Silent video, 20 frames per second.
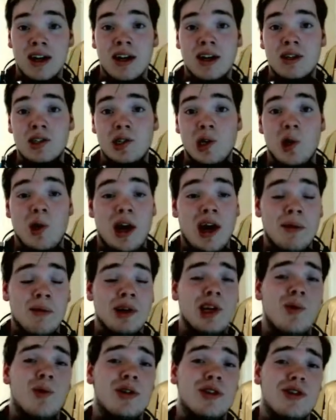So, I'm going to
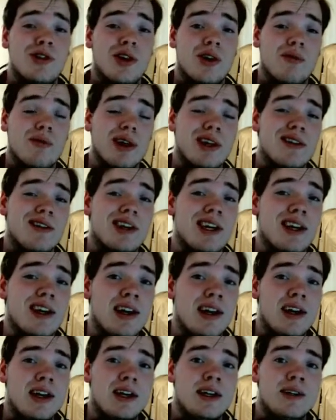go with Charmander here.
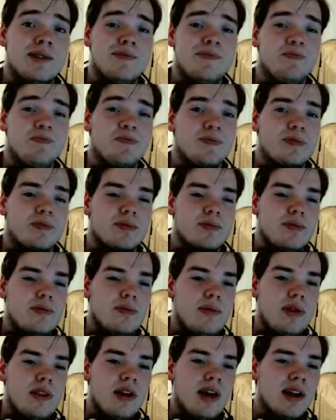
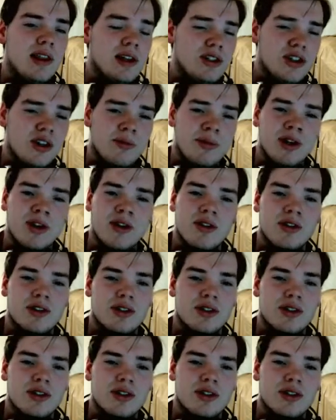I think Charmander looks